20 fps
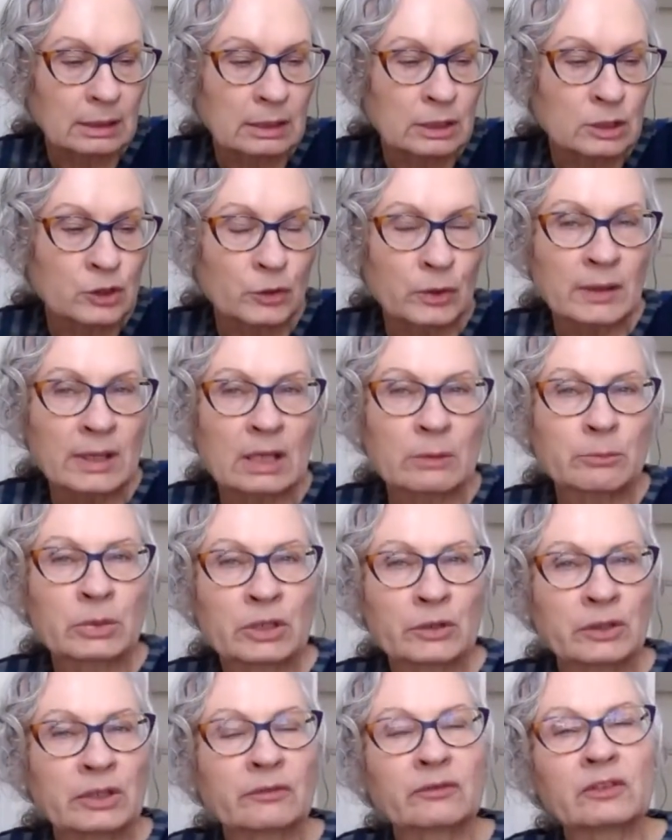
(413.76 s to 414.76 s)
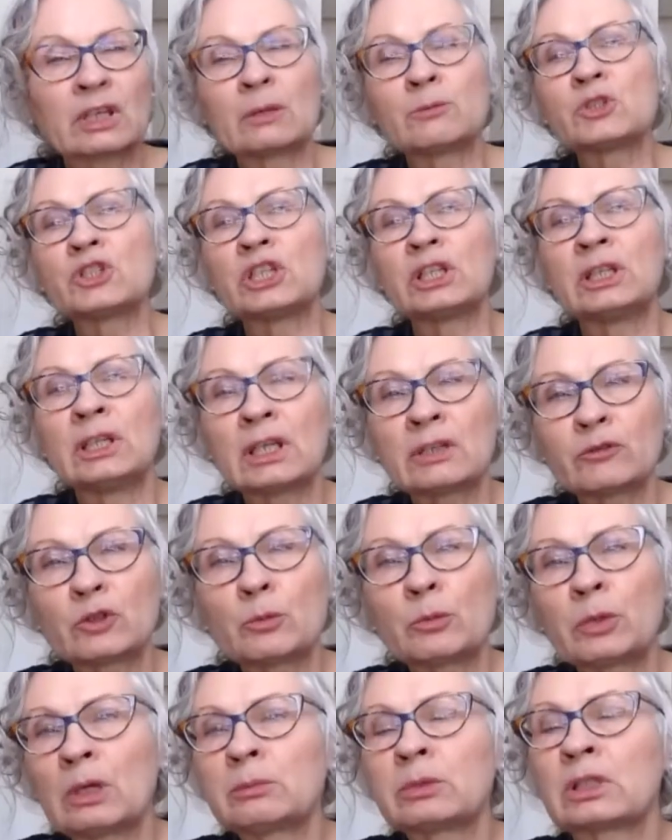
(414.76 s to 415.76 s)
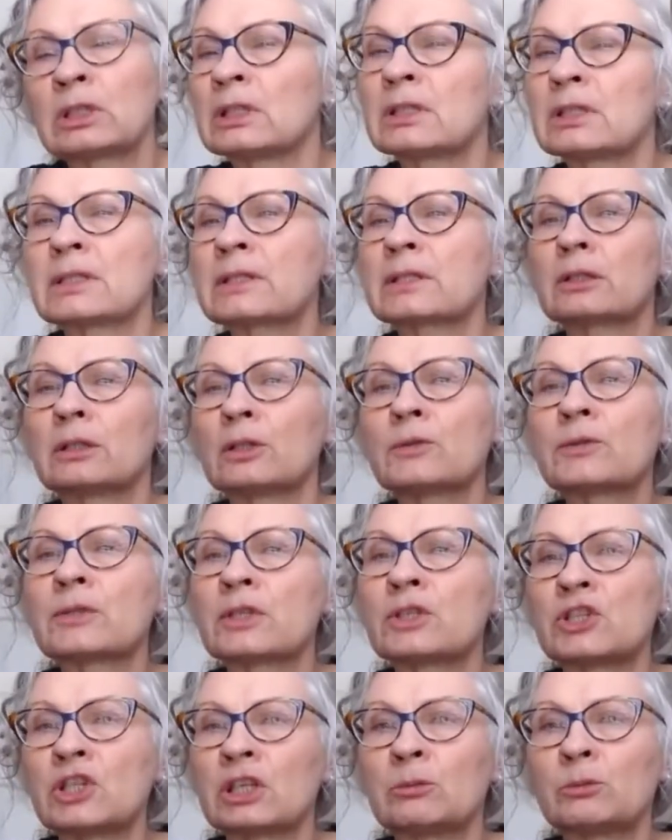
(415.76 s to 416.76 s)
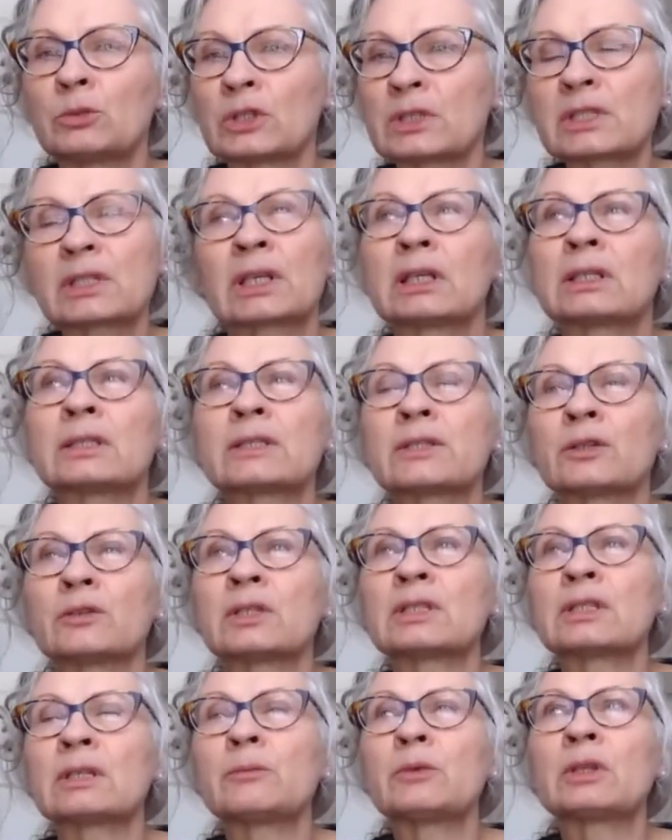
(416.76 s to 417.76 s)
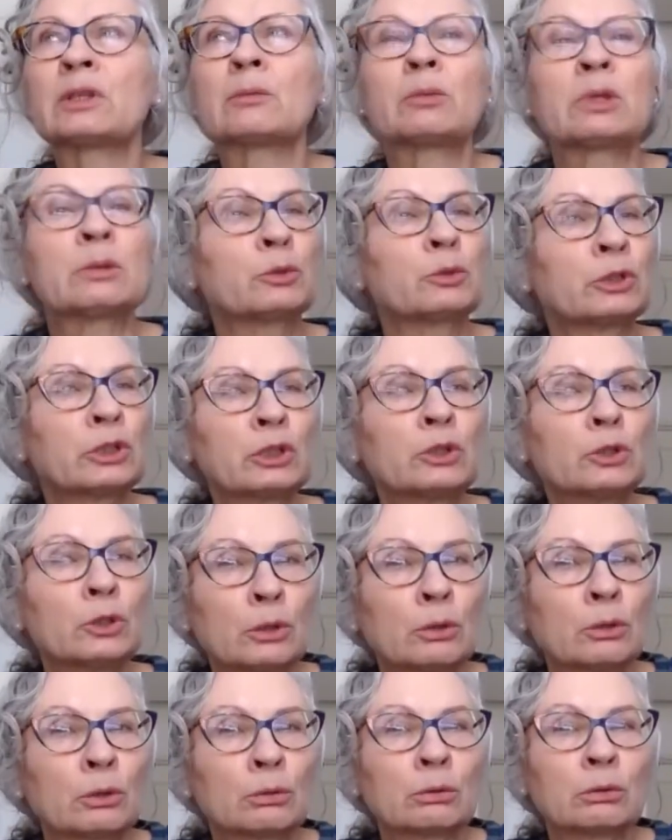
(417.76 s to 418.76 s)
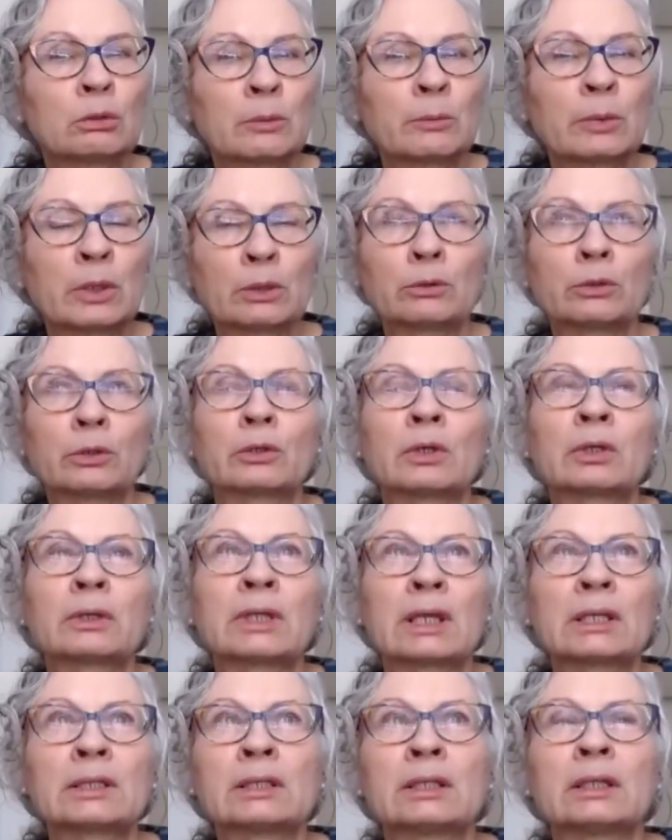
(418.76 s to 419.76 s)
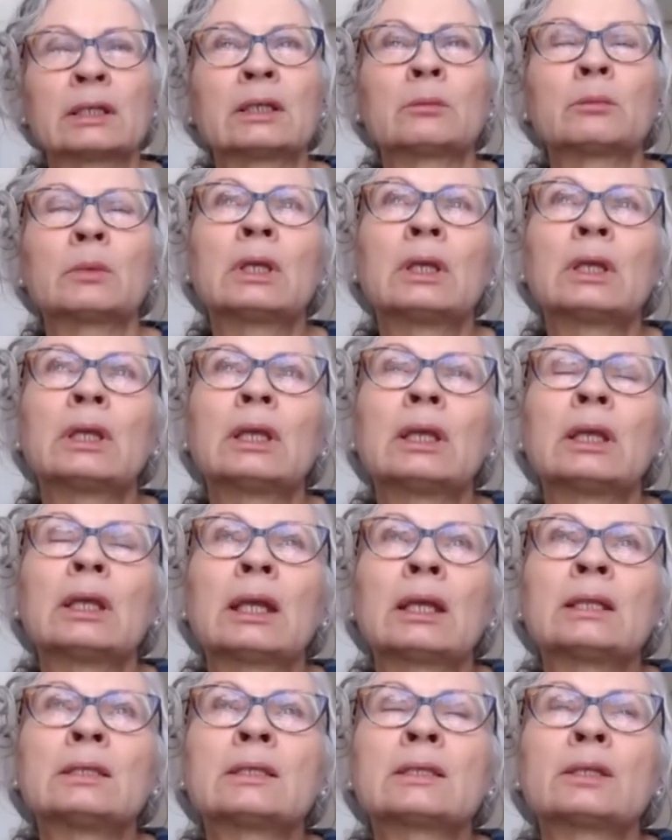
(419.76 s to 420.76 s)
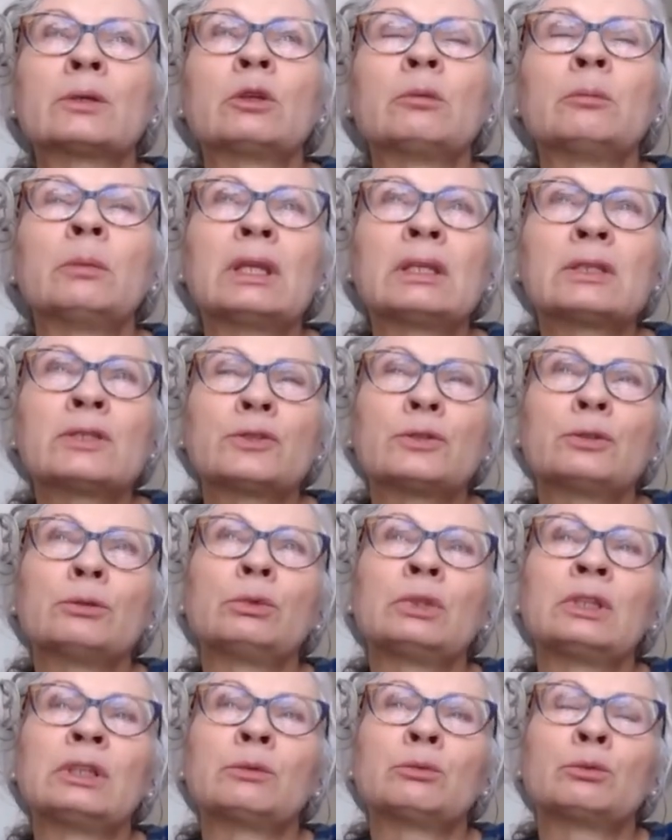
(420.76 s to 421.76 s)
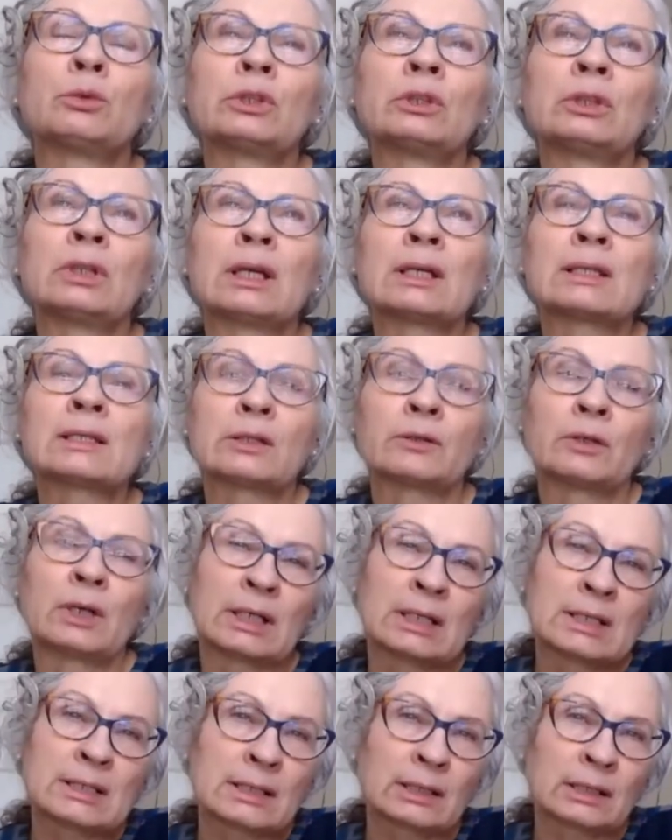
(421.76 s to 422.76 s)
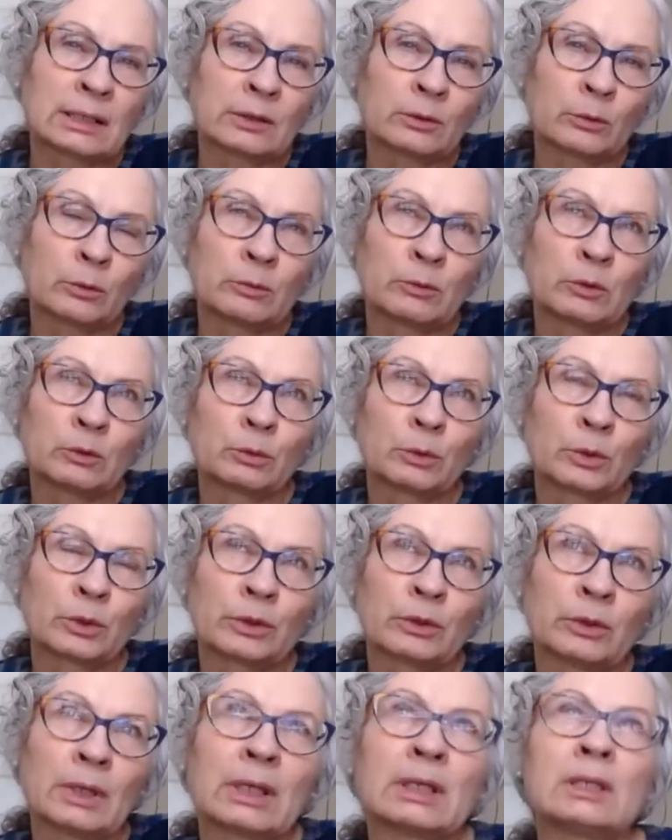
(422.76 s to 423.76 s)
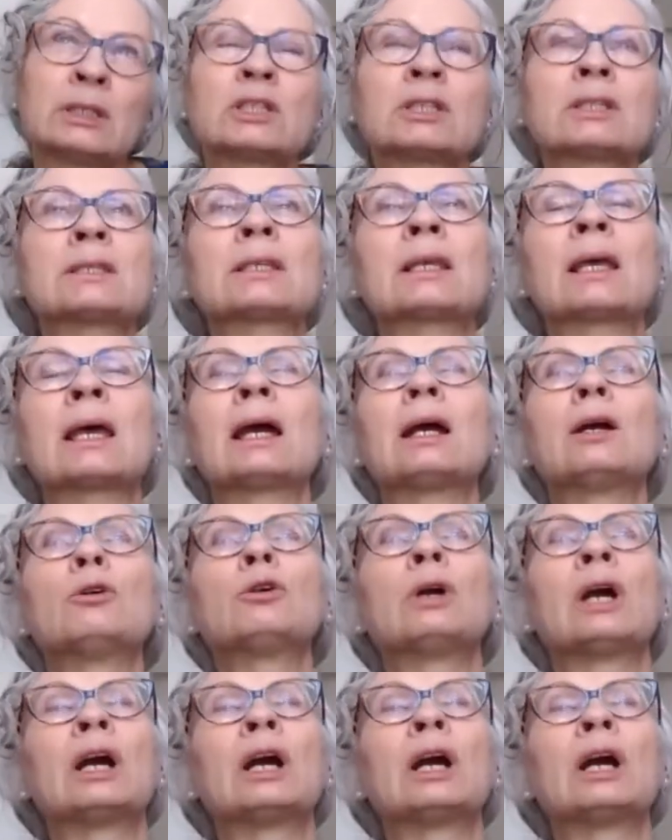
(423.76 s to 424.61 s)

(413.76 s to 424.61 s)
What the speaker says: during that period of time, she never publicly disclosed that she had breast cancer. It's something that people didn't know about her at that time. And so it makes you really realize how isolated women were and just how